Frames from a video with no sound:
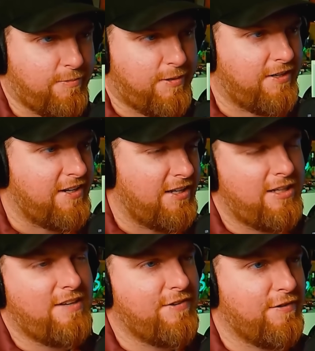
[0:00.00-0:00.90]
but
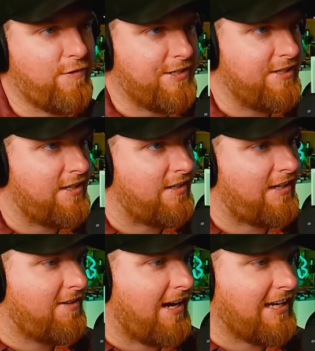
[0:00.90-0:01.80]
even if we did,
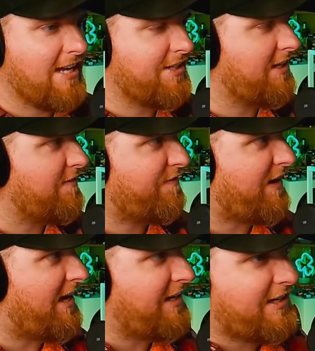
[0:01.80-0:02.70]
like, I can't think of any